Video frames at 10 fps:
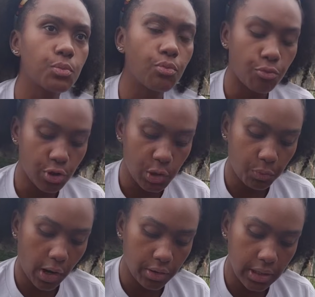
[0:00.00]

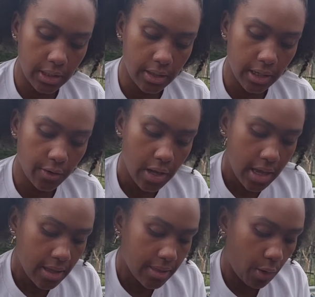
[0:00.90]
resprouting in there
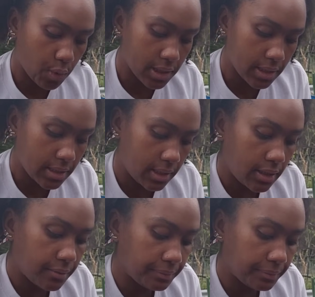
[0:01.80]
that went to seed.